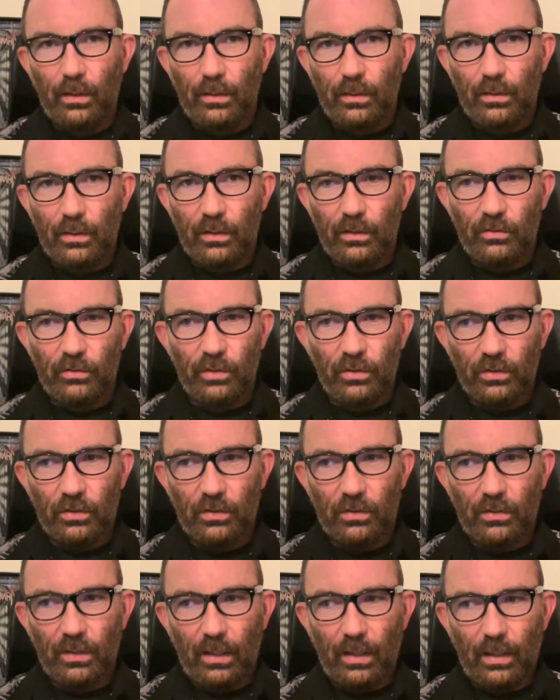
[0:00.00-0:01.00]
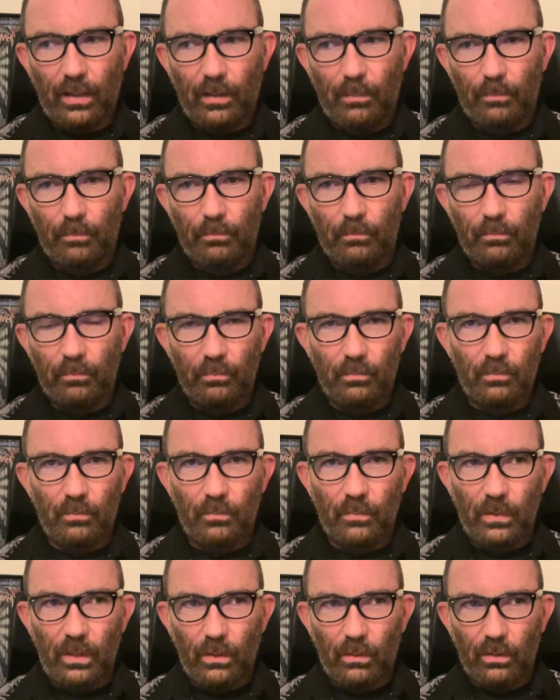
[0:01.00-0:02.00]
that just,
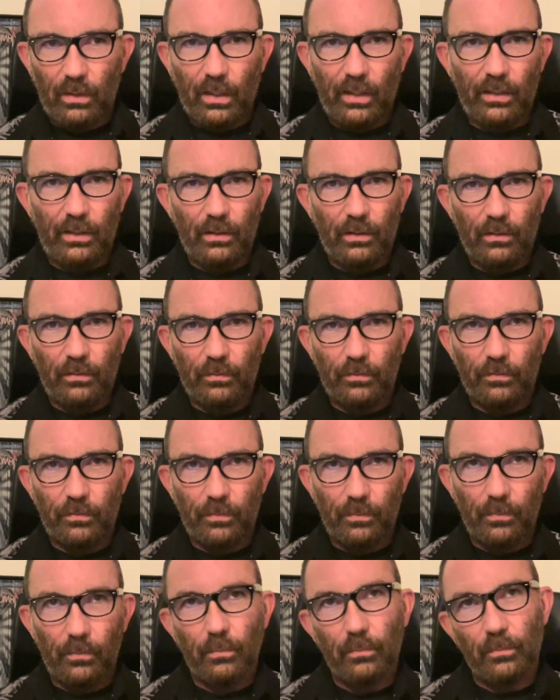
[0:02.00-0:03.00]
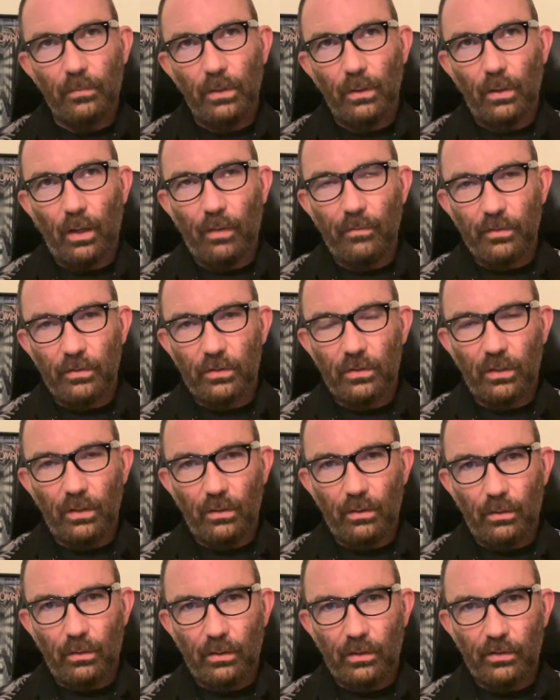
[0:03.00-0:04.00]
kind of, obviously
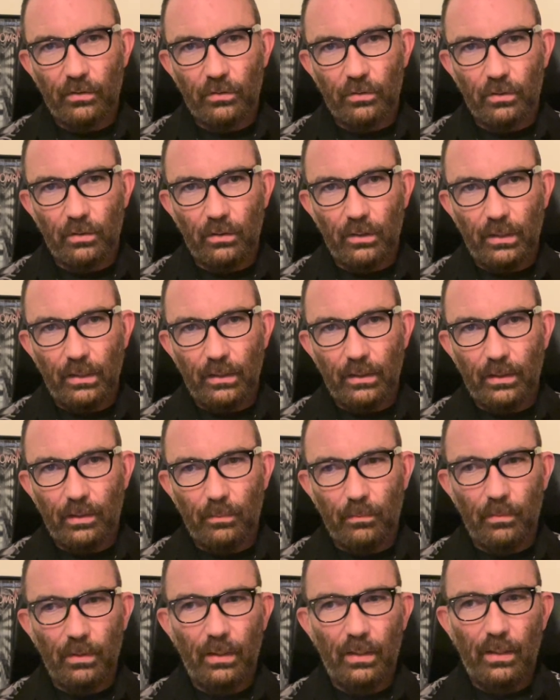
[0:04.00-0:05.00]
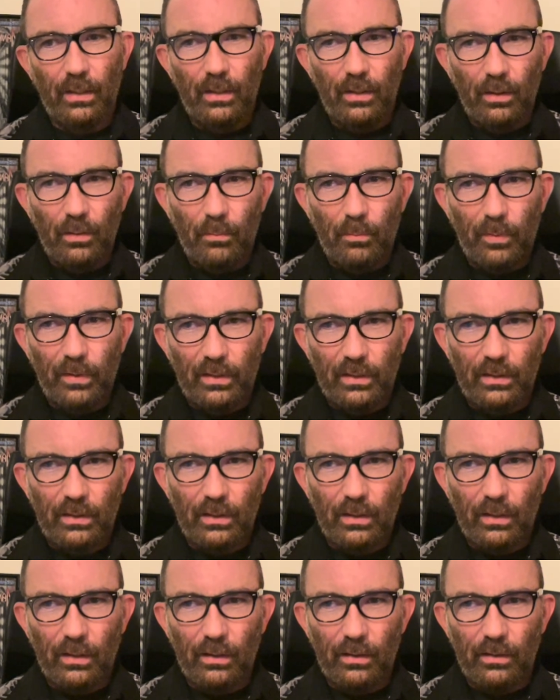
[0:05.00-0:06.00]
they're exerting them, but
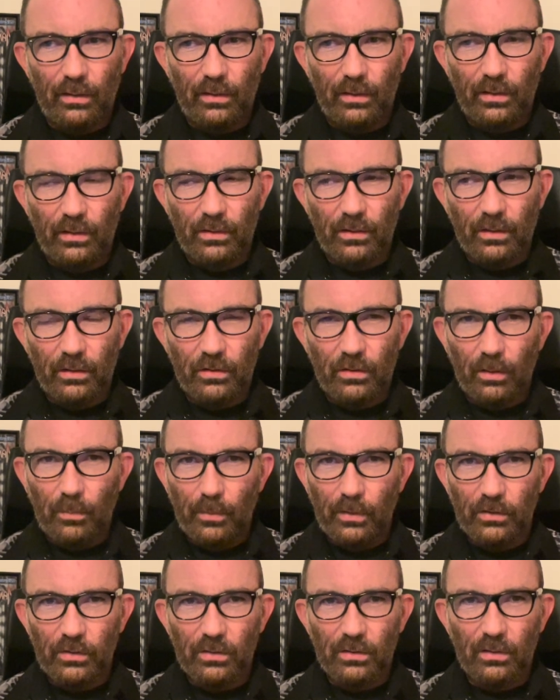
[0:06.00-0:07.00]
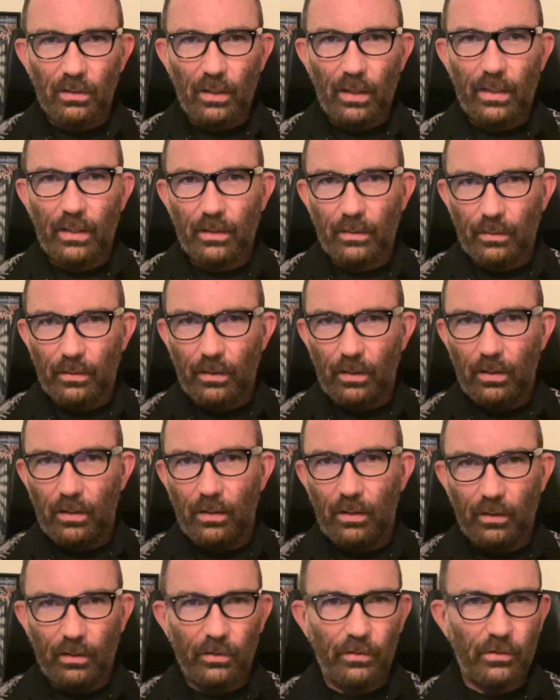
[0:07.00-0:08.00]
it's almost like the
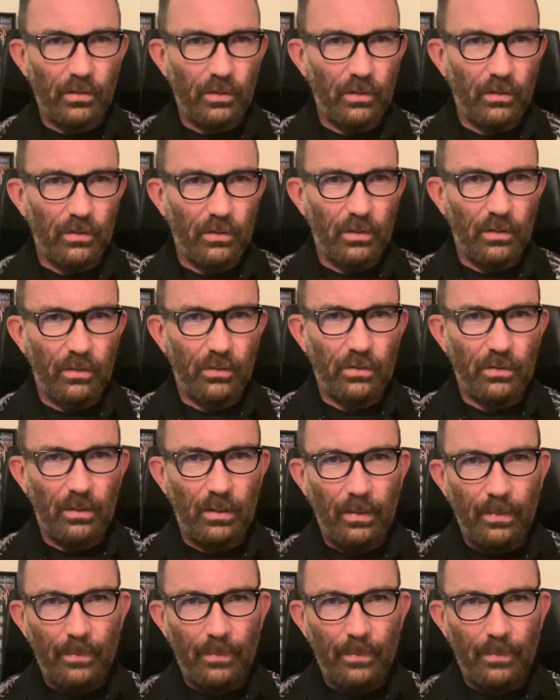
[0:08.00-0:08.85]
narcissist